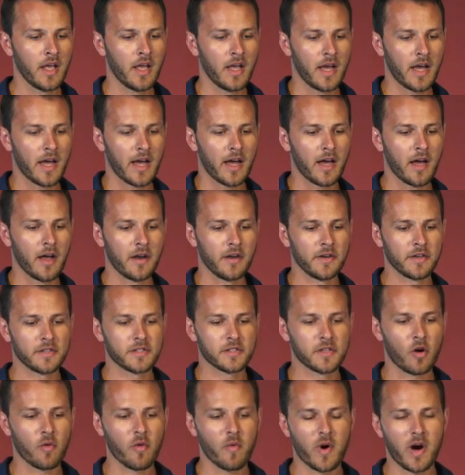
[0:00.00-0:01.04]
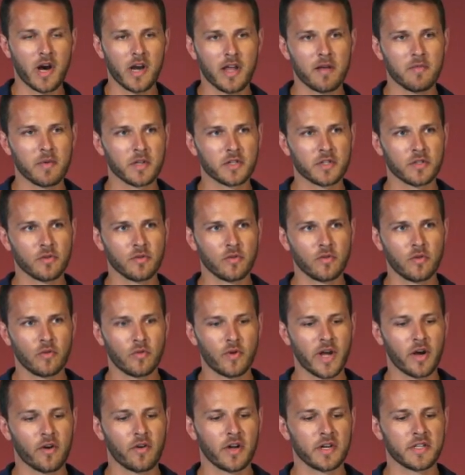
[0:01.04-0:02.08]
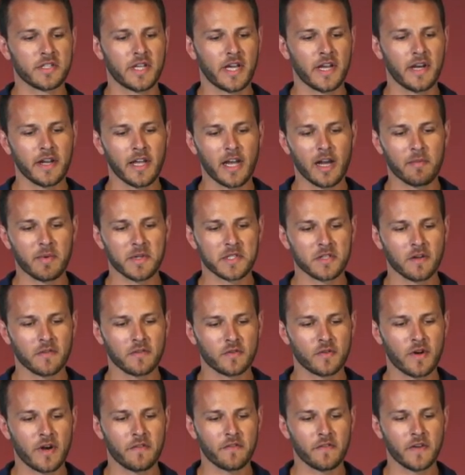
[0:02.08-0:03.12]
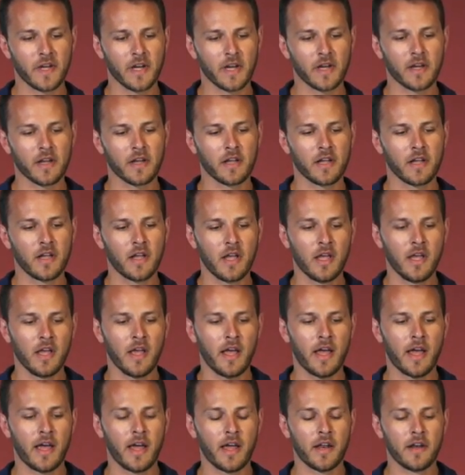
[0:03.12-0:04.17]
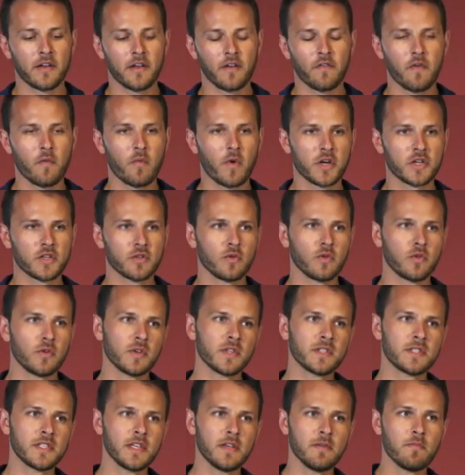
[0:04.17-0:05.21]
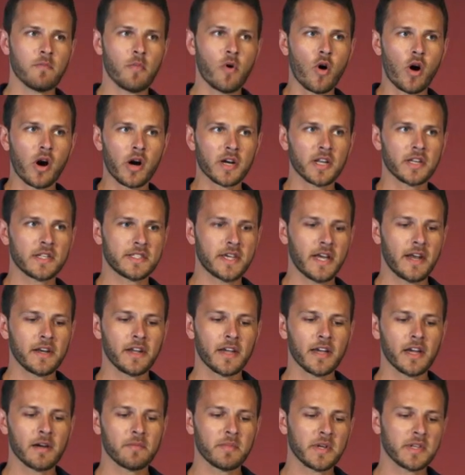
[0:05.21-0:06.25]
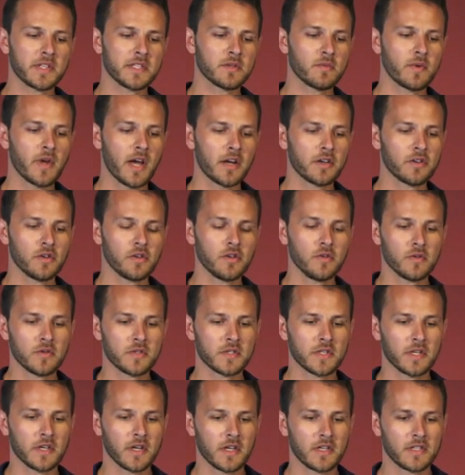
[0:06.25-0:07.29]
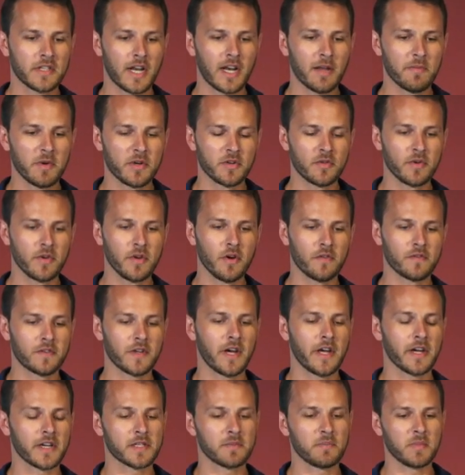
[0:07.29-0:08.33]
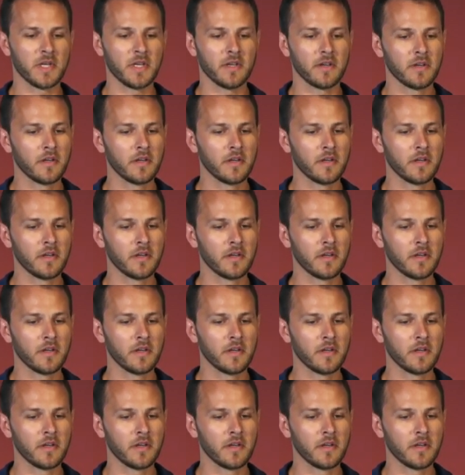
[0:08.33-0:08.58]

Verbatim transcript: And so we were able to record 10 gigabits of traffic. And if we want to see more than 10 gigabits, we had to use the telemetry of the IXP.